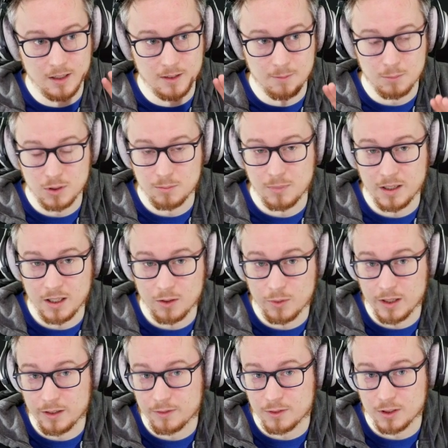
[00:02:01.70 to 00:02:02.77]
and put money
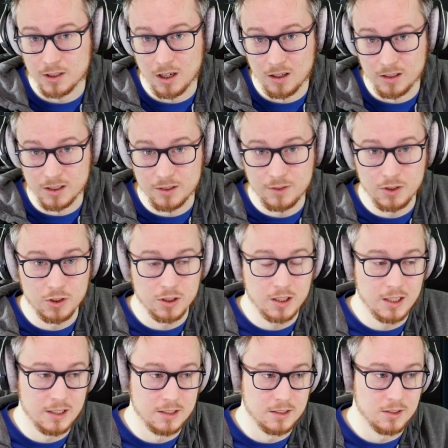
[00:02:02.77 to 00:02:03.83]
away for college for your
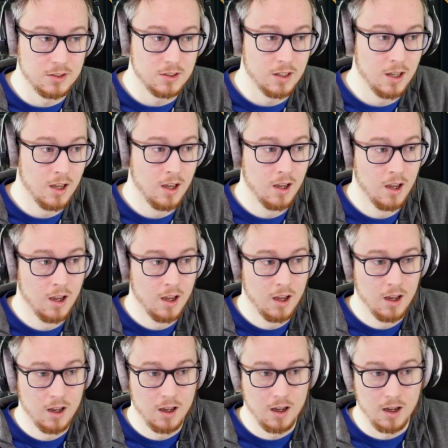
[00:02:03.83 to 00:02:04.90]
kids,
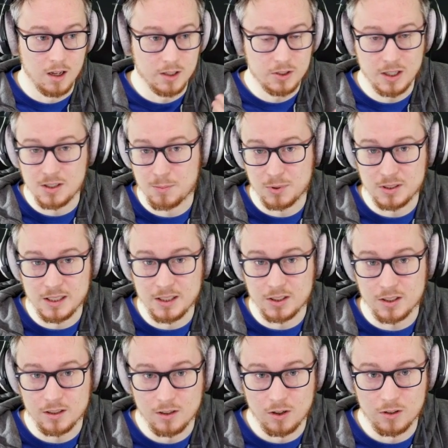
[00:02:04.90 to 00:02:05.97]

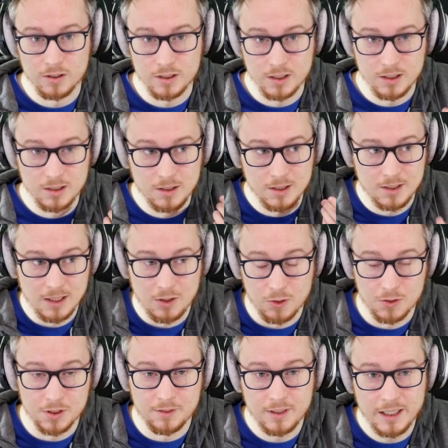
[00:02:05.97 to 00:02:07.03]
transportation, all the
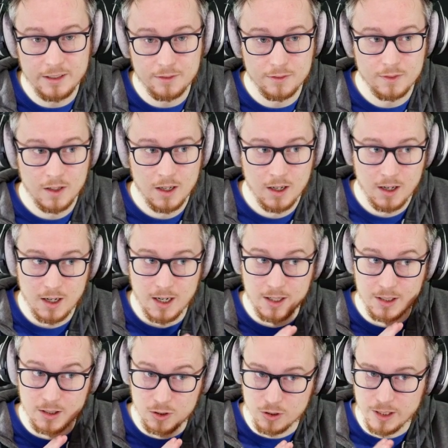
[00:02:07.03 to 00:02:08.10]
essentials of life. And
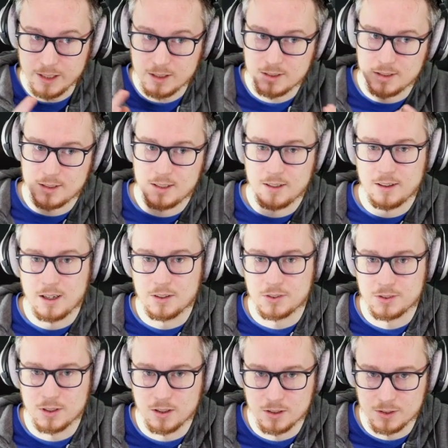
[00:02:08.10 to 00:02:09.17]
then your next
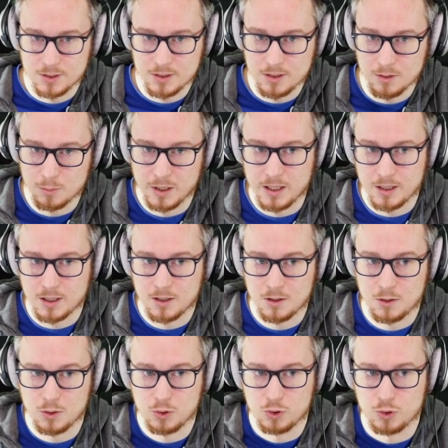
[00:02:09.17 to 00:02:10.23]
$60,000 that you make,
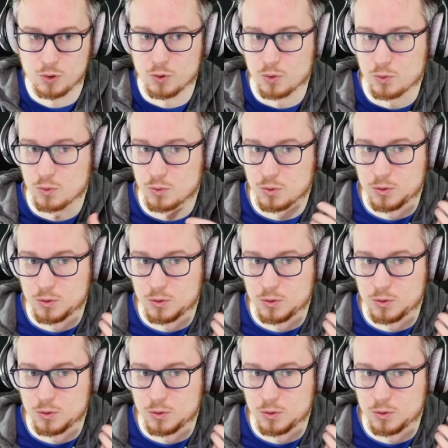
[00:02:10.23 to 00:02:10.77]
you